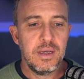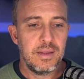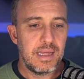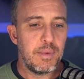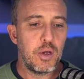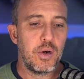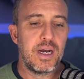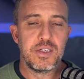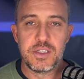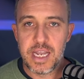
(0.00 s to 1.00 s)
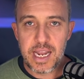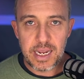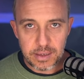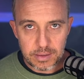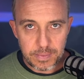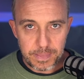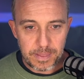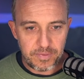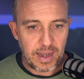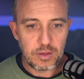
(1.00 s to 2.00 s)
they might not understand
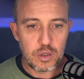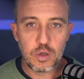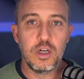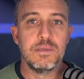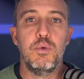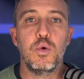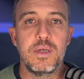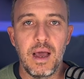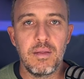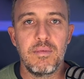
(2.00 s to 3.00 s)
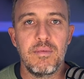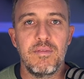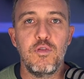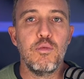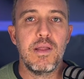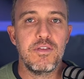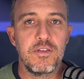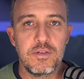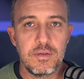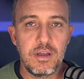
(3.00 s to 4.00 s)
the fact that you guys are booked out four
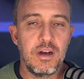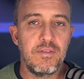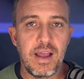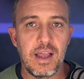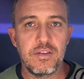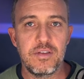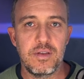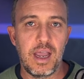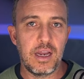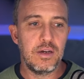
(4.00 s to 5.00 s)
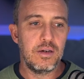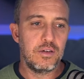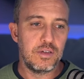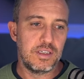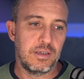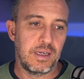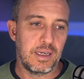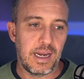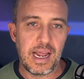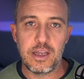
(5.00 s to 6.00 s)
months in advance and you need to say
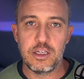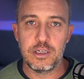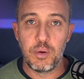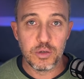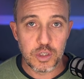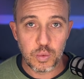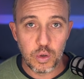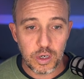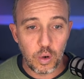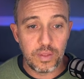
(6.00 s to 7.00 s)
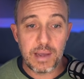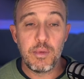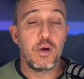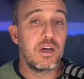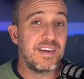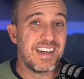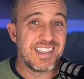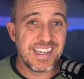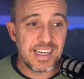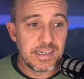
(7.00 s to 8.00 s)
and how your deposits work, or they might not even
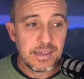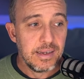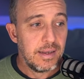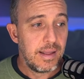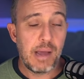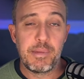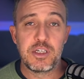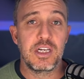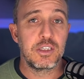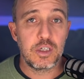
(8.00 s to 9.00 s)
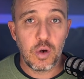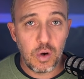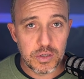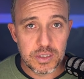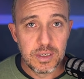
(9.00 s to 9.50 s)
understand how much it actually costs